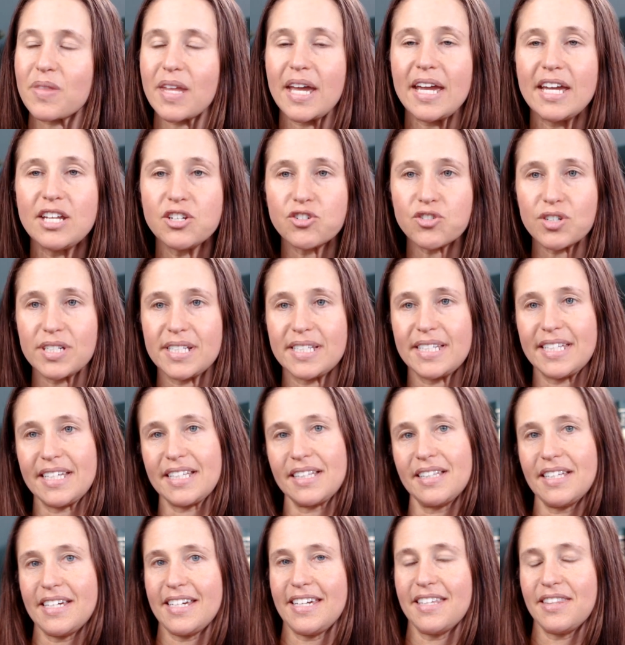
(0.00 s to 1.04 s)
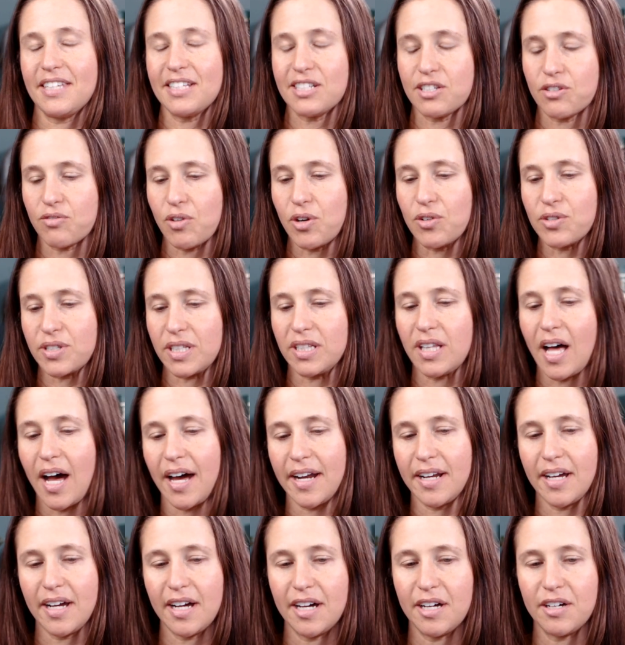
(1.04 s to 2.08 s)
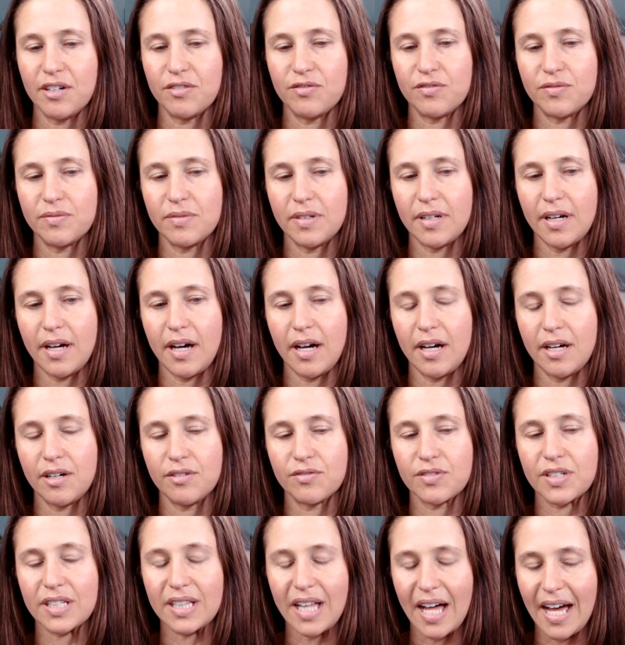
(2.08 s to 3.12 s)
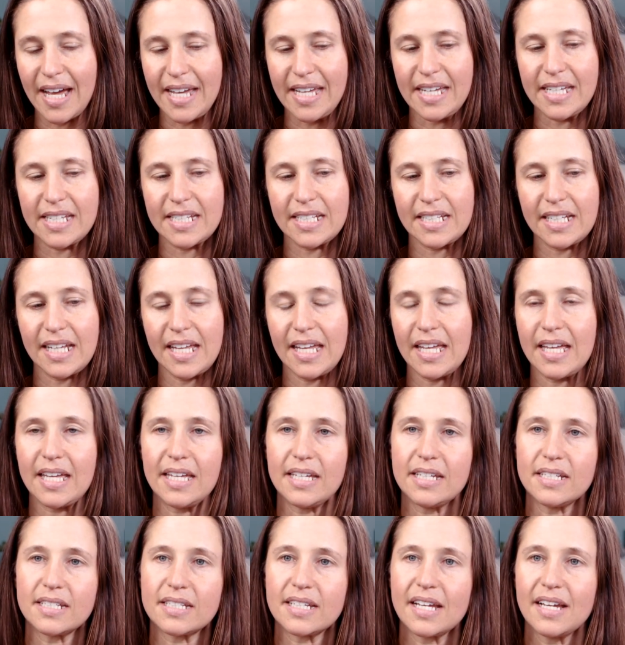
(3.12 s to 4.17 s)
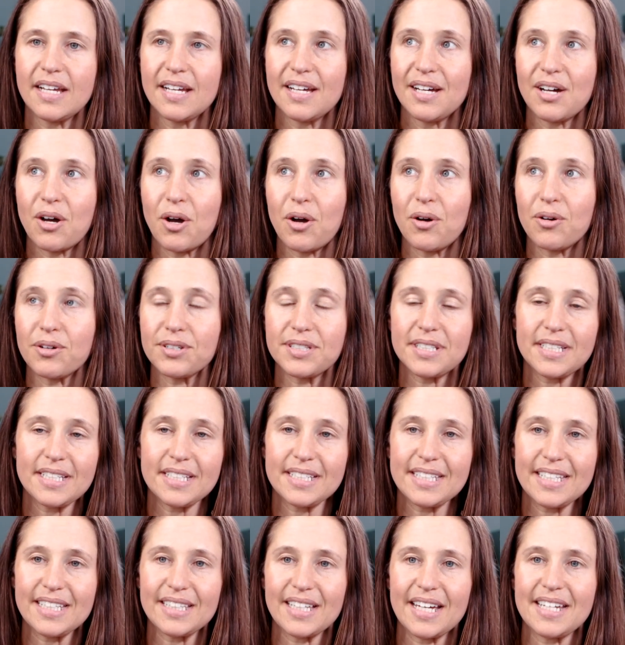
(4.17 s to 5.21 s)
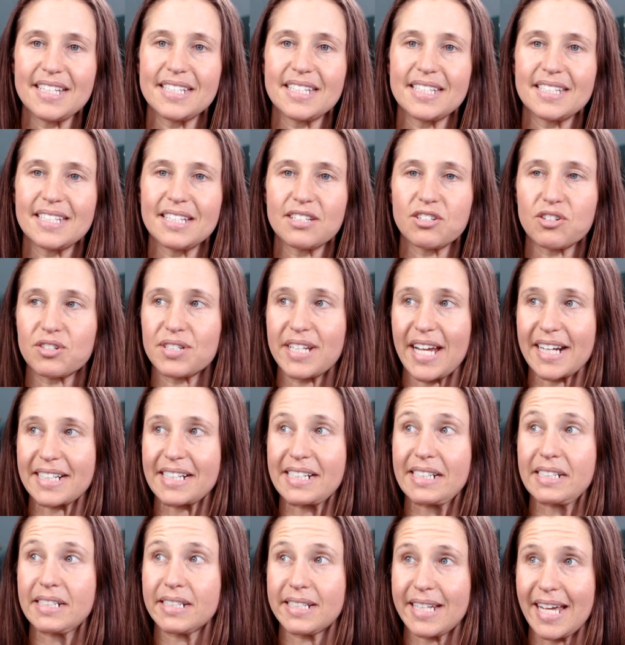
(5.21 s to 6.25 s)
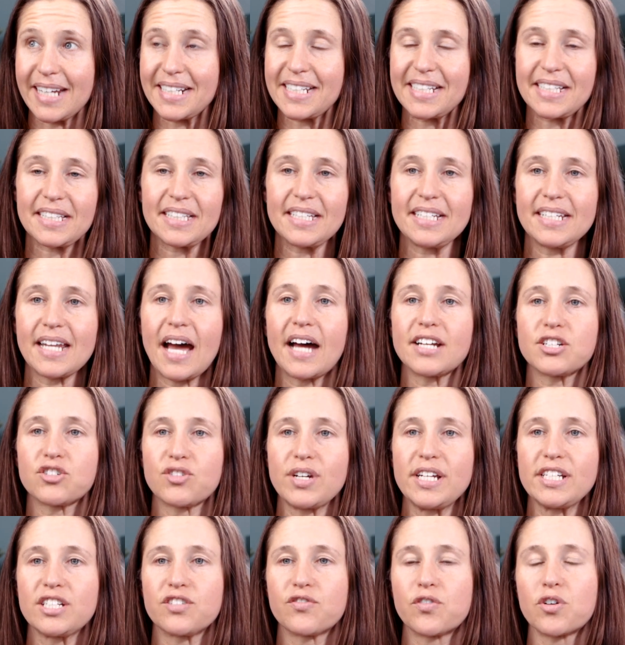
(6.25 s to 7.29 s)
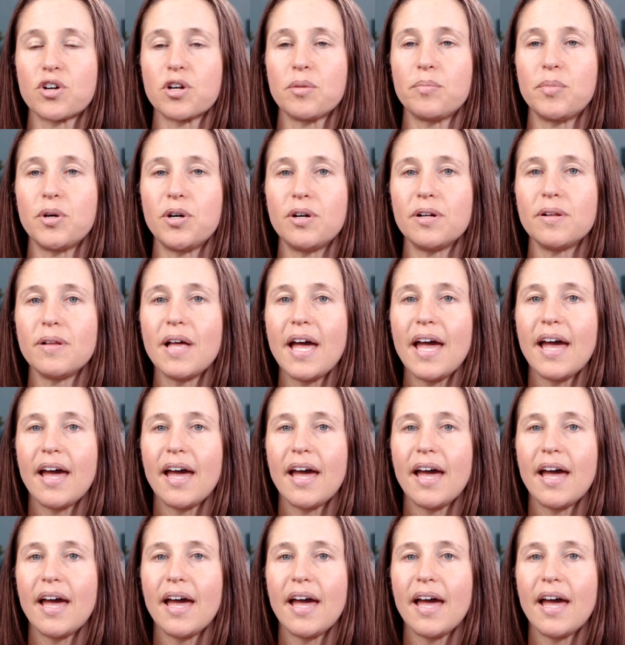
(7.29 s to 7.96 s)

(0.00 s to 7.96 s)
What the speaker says: Interestingly, and this throws a lot of clients, is OLCC licenses are technically not transferable.